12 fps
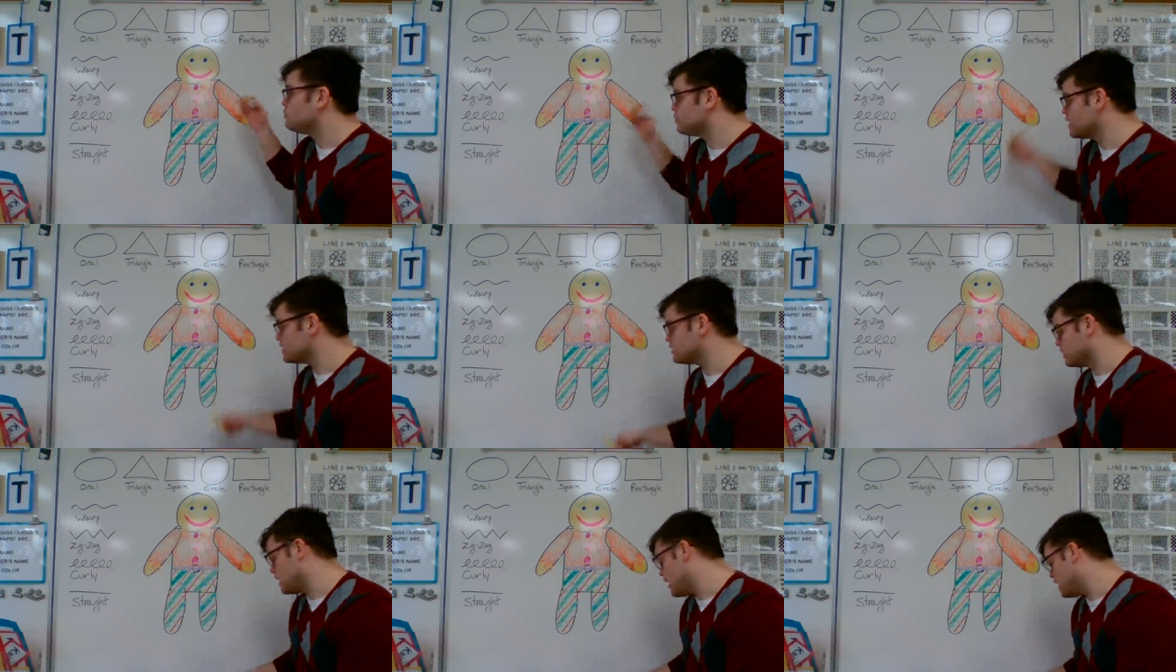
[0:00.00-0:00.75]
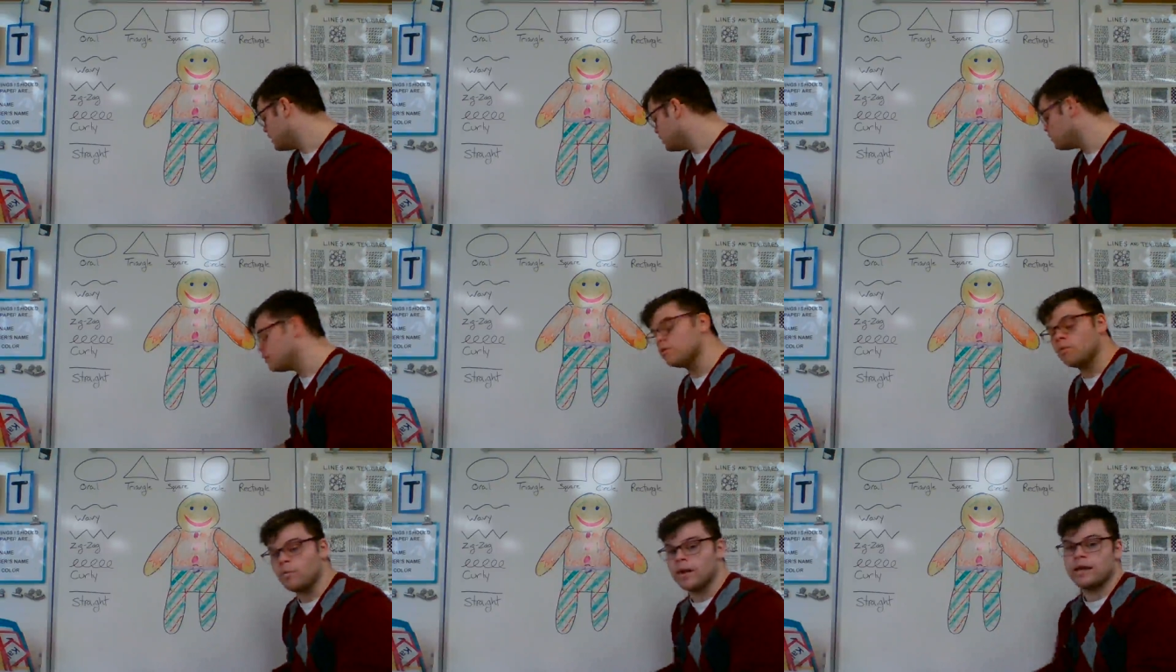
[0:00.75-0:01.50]
And you can have them
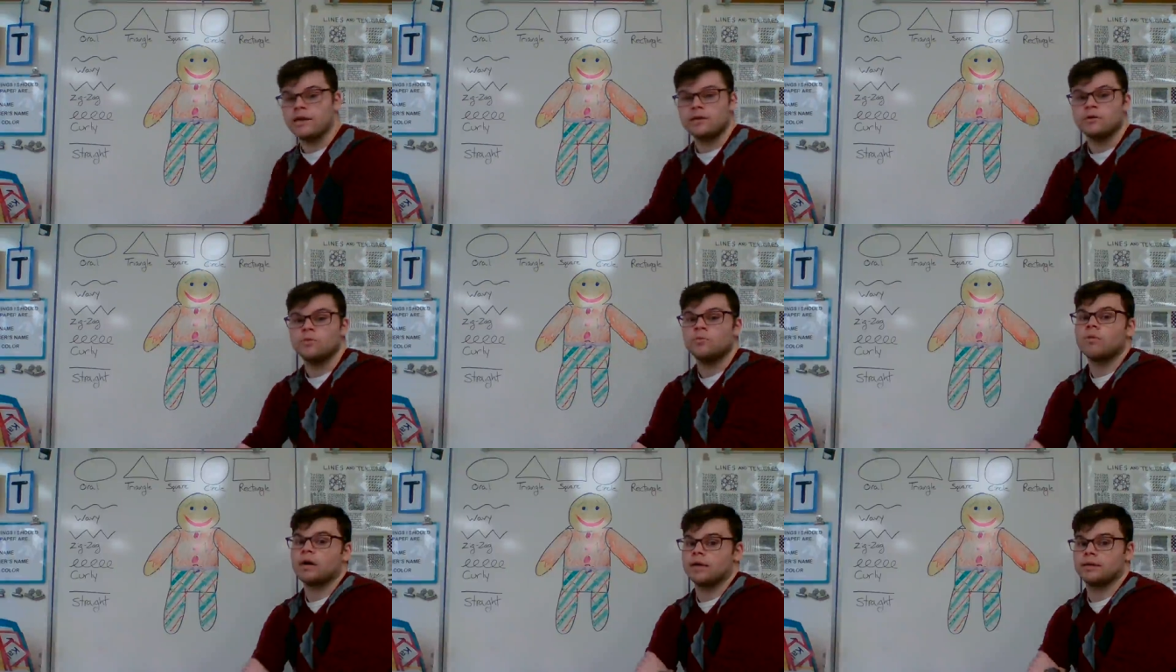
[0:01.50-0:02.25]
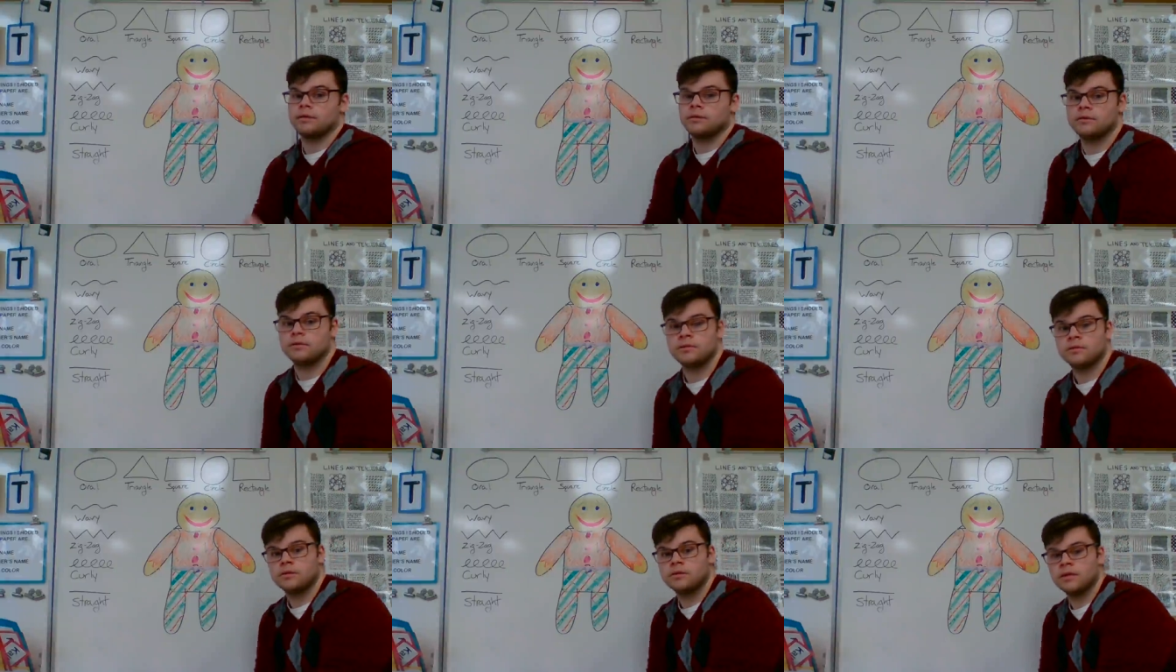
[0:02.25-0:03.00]
dressed in any way
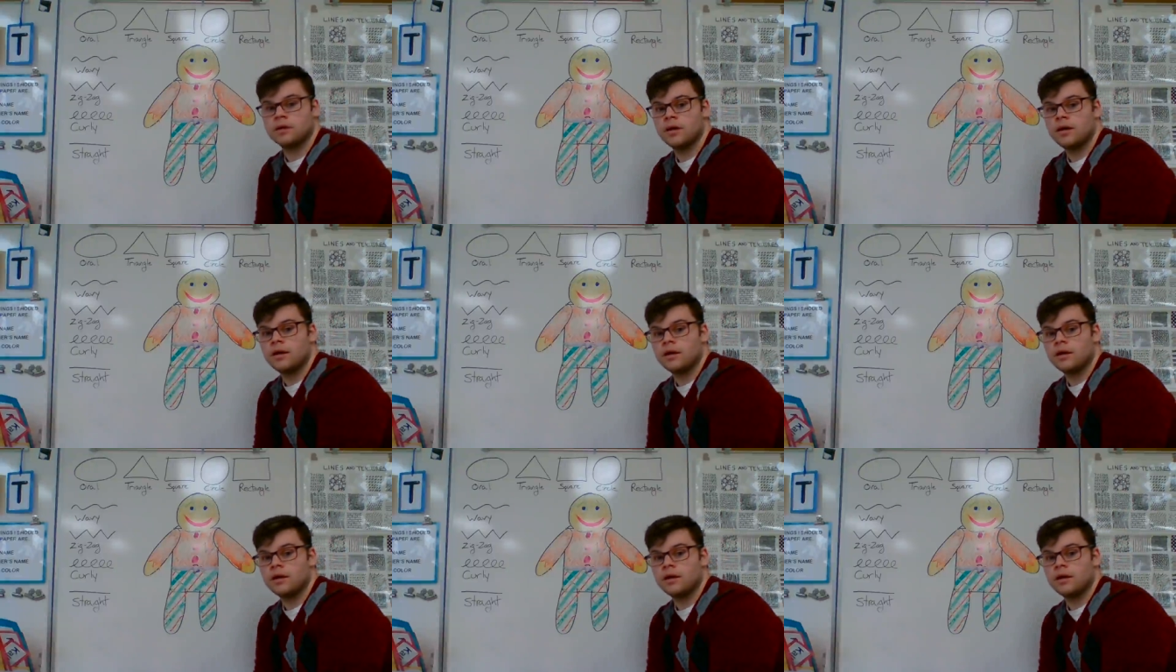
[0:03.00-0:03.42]
you want.